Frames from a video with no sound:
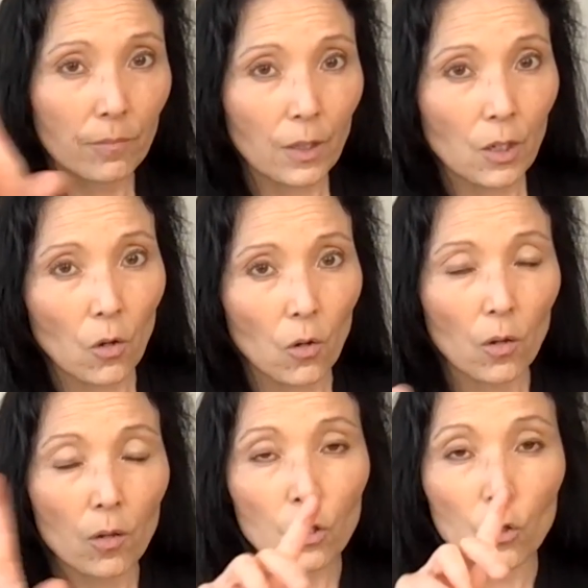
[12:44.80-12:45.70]

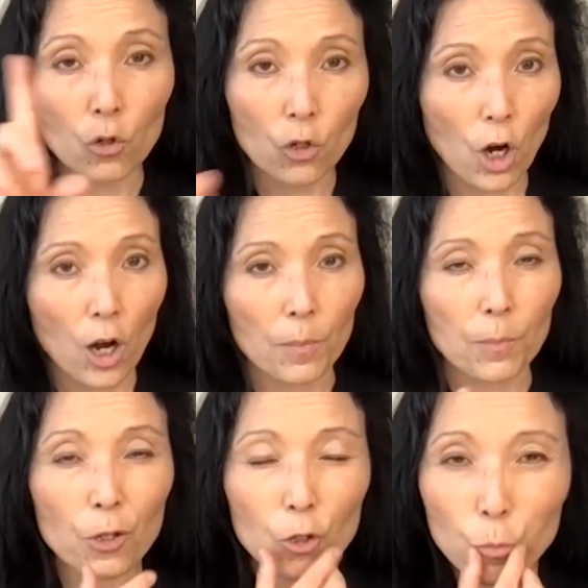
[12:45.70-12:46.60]
you're sharp
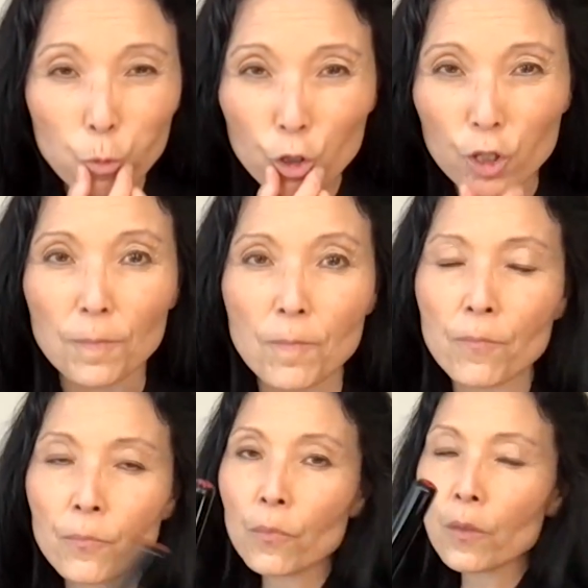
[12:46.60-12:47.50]
because you're pushing.
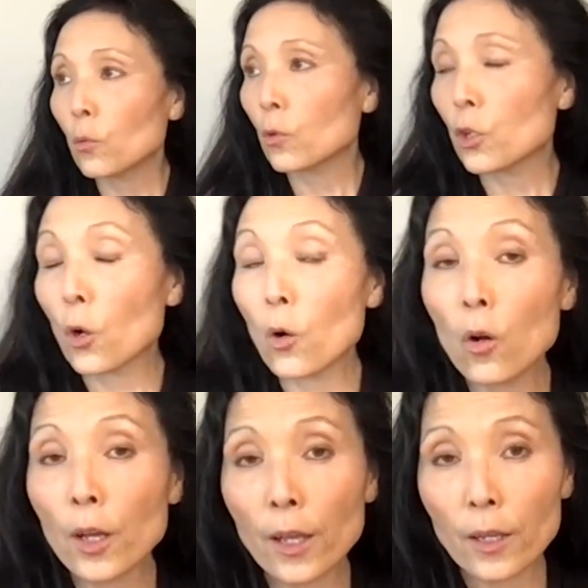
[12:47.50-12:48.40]

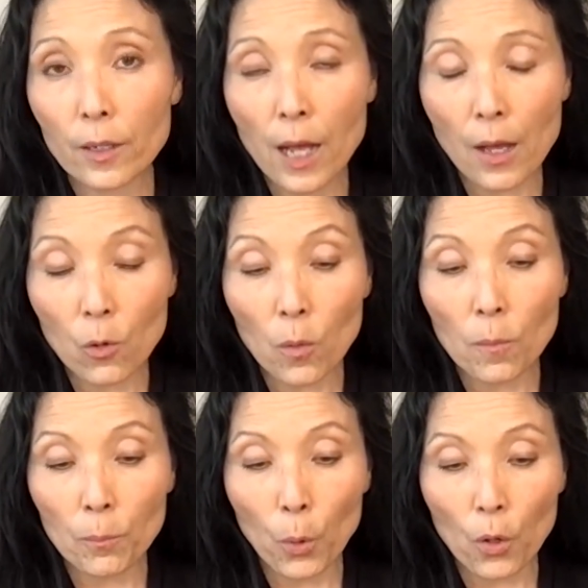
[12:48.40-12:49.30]
Ryo and
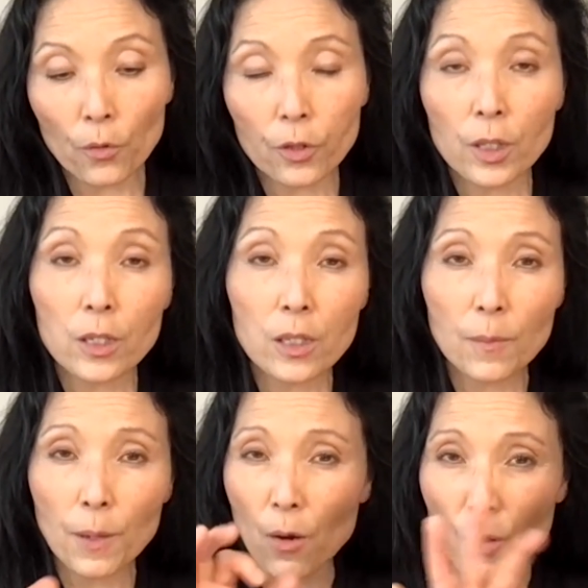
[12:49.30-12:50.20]
kan both needs to
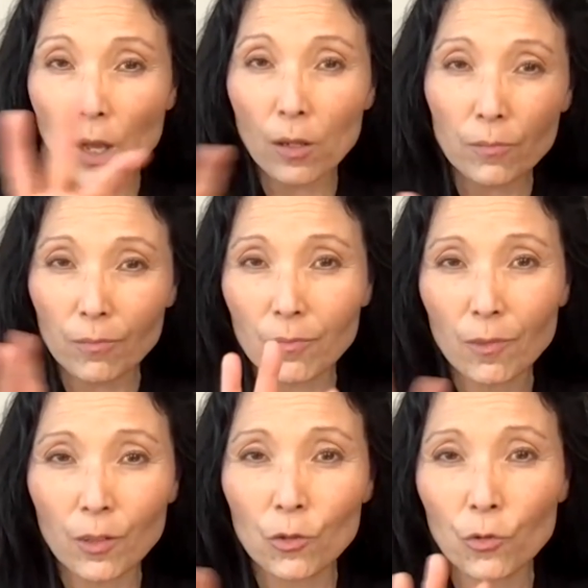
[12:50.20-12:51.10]
be around
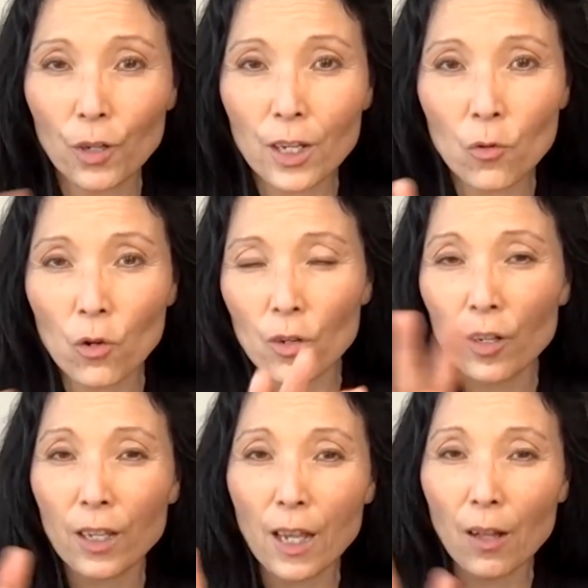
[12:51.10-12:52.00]
green or
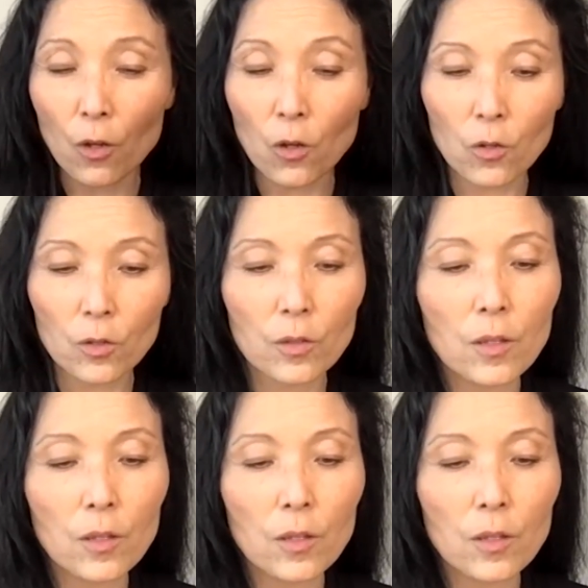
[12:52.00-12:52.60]
yellow.